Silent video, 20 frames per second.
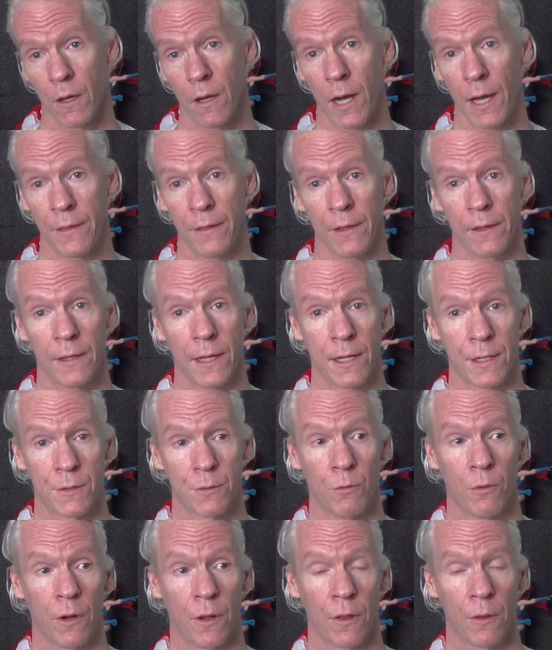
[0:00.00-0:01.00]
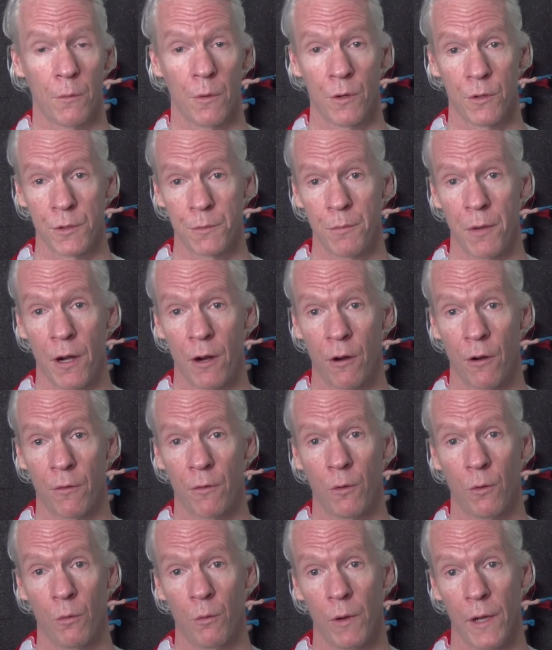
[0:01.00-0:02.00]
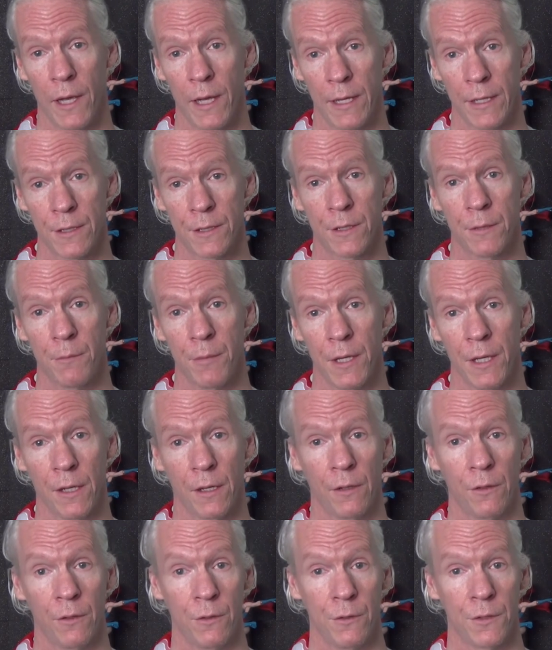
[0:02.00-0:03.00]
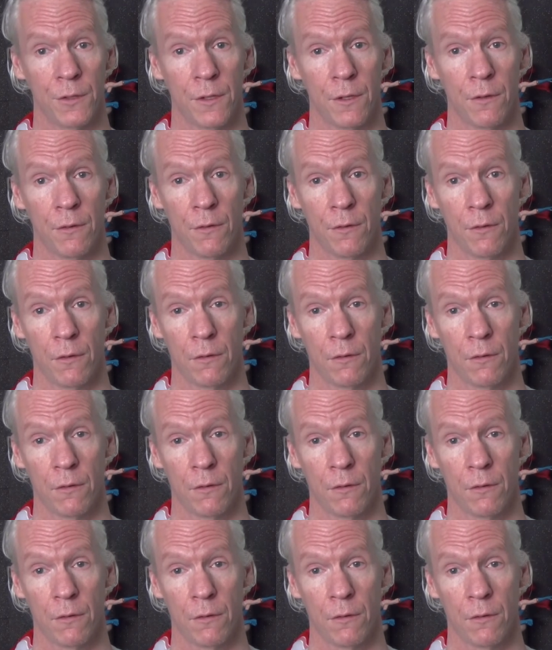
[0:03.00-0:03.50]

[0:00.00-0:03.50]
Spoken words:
I think that's one of the most powerful ways to be inclusive.